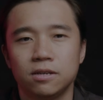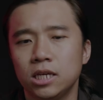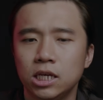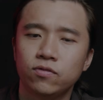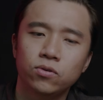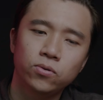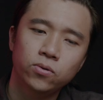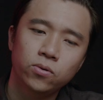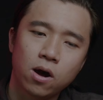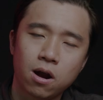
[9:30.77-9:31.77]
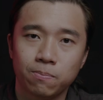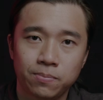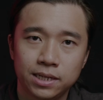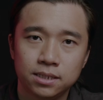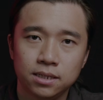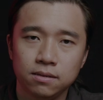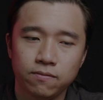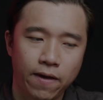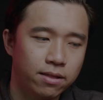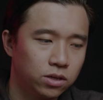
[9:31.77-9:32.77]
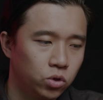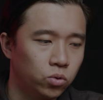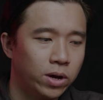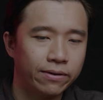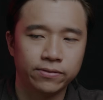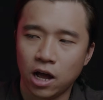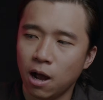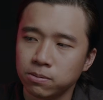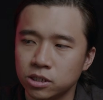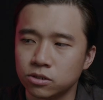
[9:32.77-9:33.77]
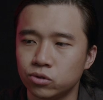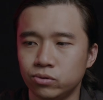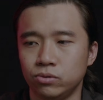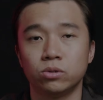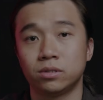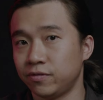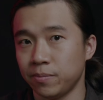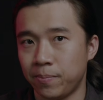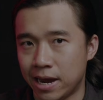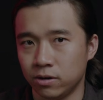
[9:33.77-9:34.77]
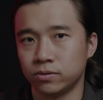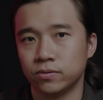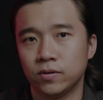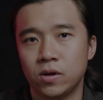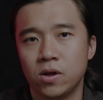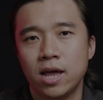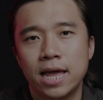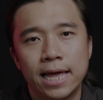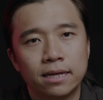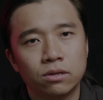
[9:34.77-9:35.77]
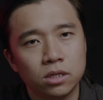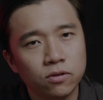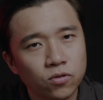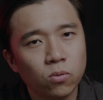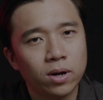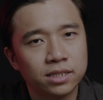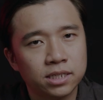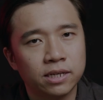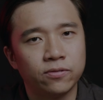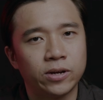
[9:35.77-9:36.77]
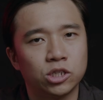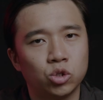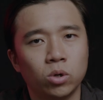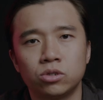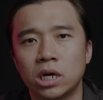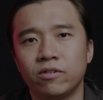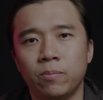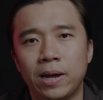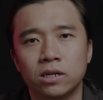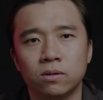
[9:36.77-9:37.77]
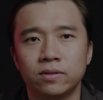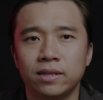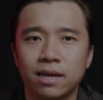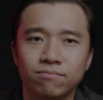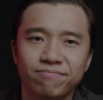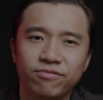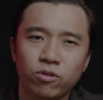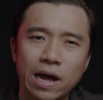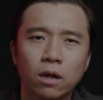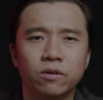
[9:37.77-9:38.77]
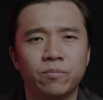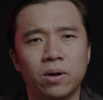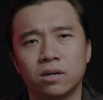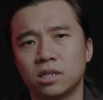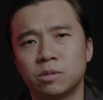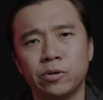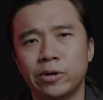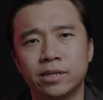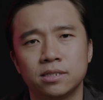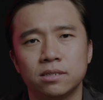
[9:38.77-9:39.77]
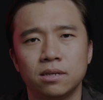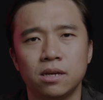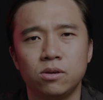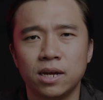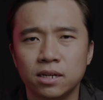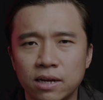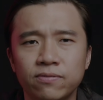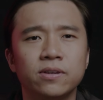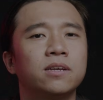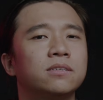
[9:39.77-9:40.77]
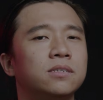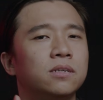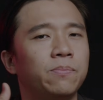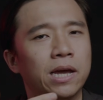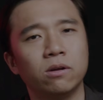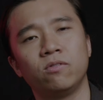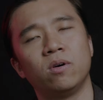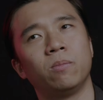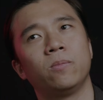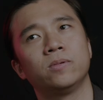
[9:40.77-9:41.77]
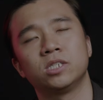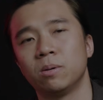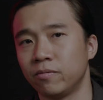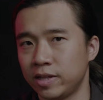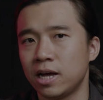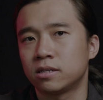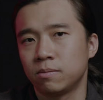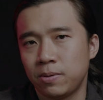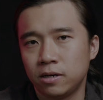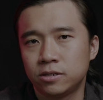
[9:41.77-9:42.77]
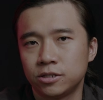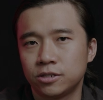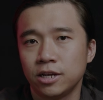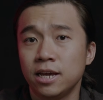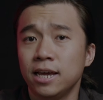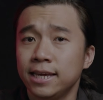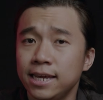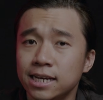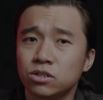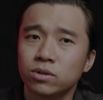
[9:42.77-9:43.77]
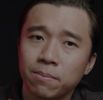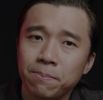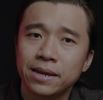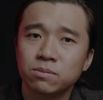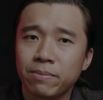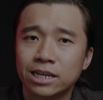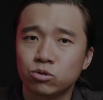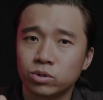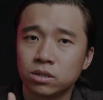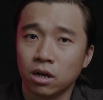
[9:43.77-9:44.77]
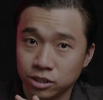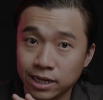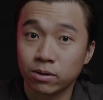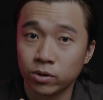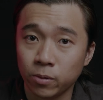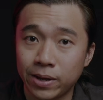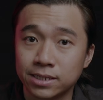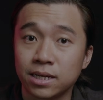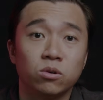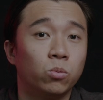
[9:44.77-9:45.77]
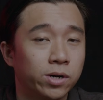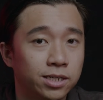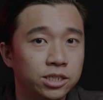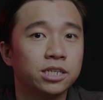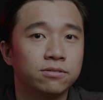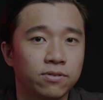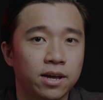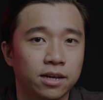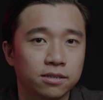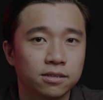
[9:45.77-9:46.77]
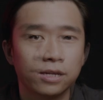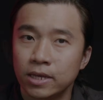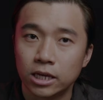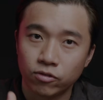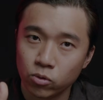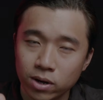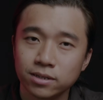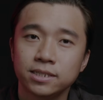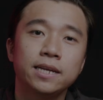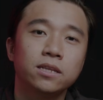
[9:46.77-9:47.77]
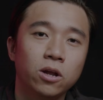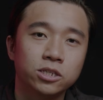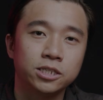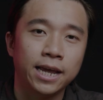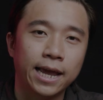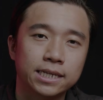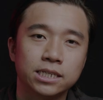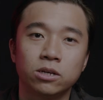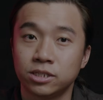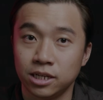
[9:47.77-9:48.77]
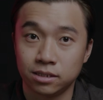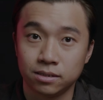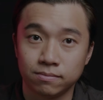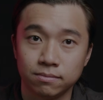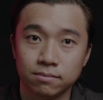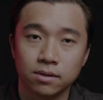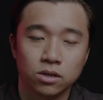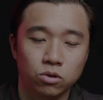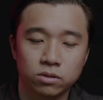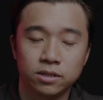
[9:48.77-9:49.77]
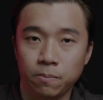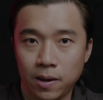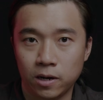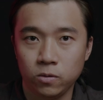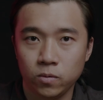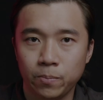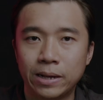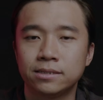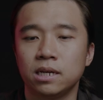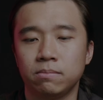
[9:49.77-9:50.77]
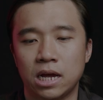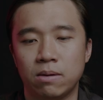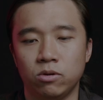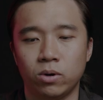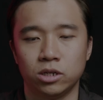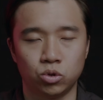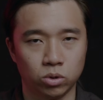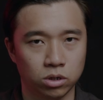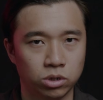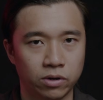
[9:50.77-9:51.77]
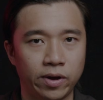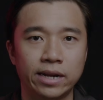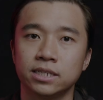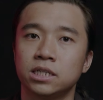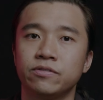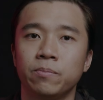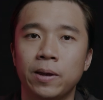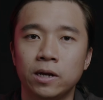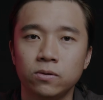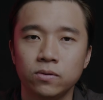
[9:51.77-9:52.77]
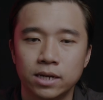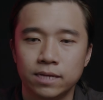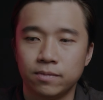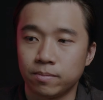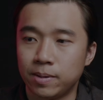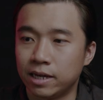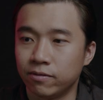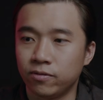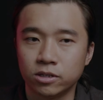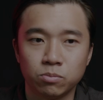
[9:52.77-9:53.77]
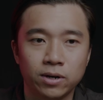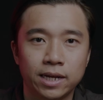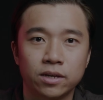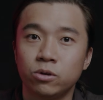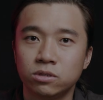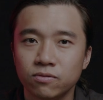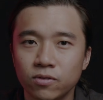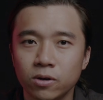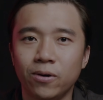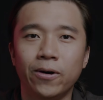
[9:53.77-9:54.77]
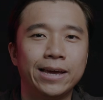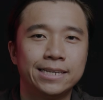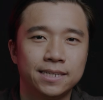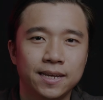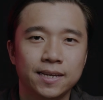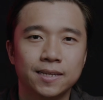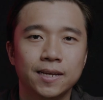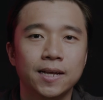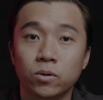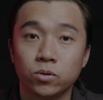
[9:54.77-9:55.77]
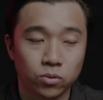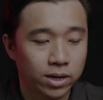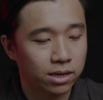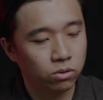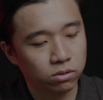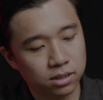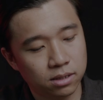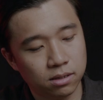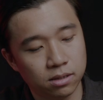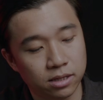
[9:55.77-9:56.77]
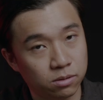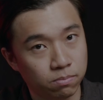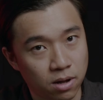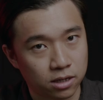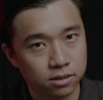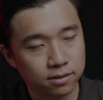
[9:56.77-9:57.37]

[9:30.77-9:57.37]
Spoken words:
If you are on PC and you have the option to use different pedal, if you want a stiffer and shorter travel pedal, then for out-of-box experience, you can definitely consider pedal from some of the other competitors. Yes, you can mix match with Logitech wheelbase and you work just fine. If you want to stay in the Logitech ecosystem, use their pedal, but at the same time you want a shorter travel and a stiffer pedal, make it feel more like a Husingville or Acertech, you can use this mod.